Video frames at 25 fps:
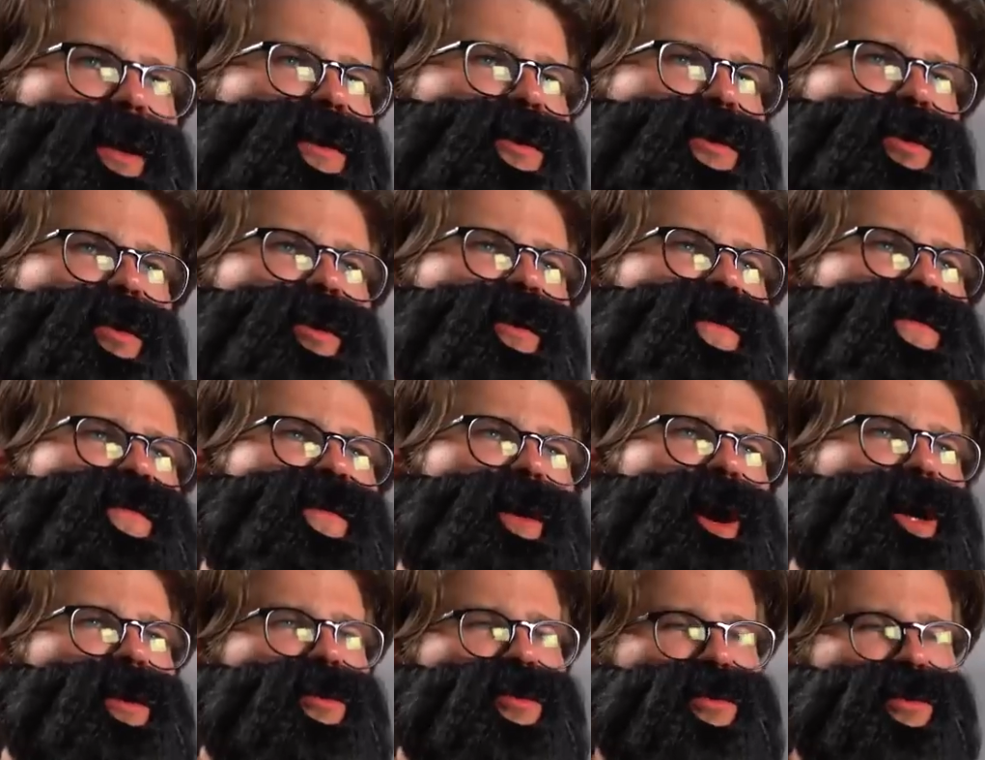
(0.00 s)
yeah, it's totally
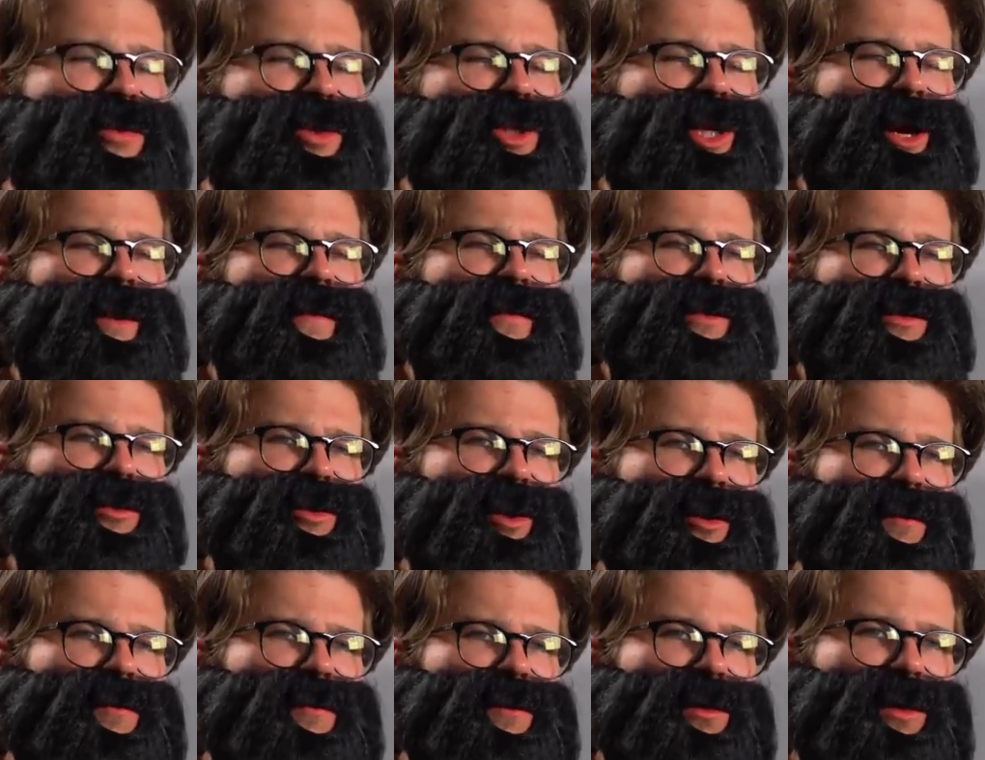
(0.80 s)
fine to use
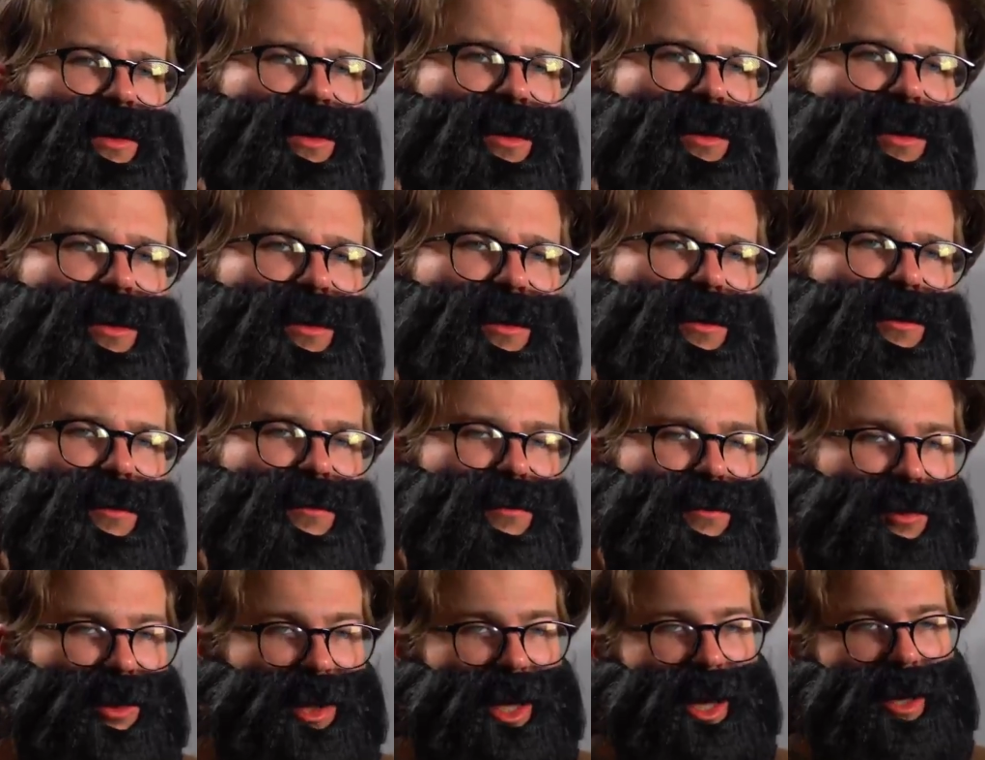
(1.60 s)
JavaScript,
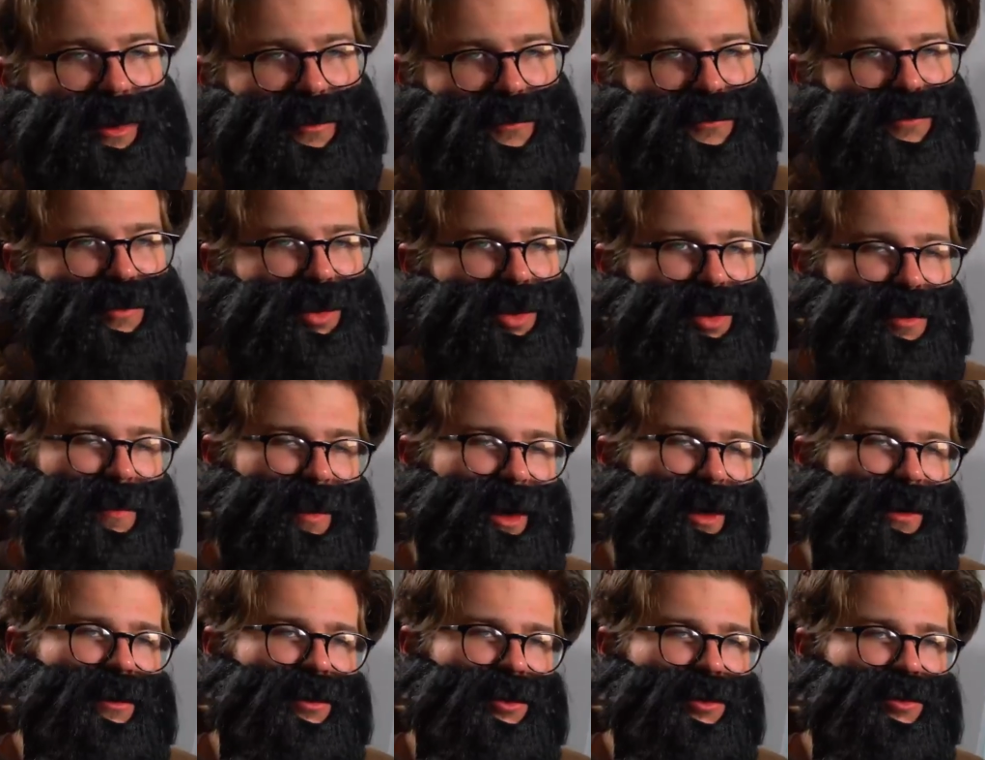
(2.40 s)
but I'd
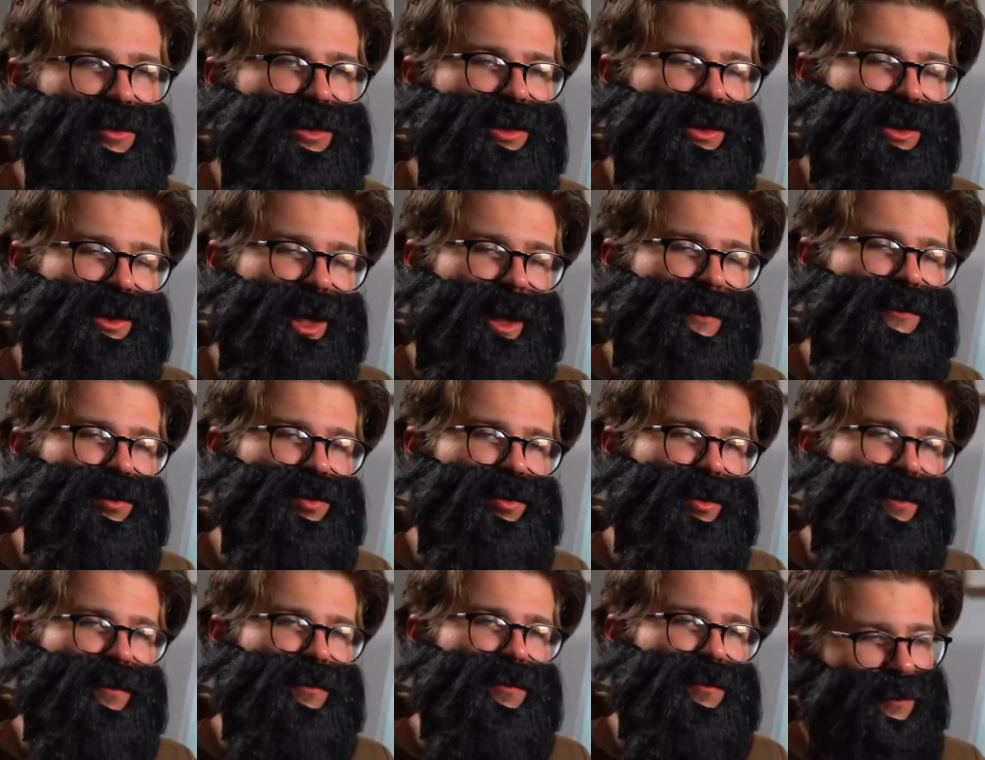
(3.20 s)
recommend using
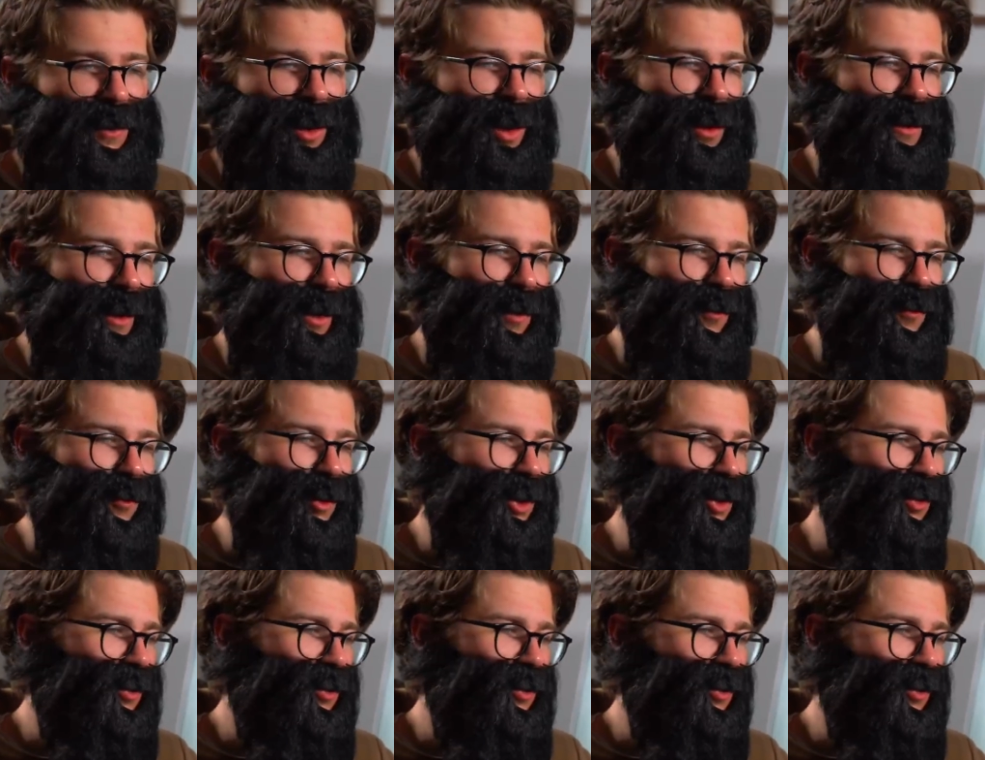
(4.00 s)
TypeScript. Not that we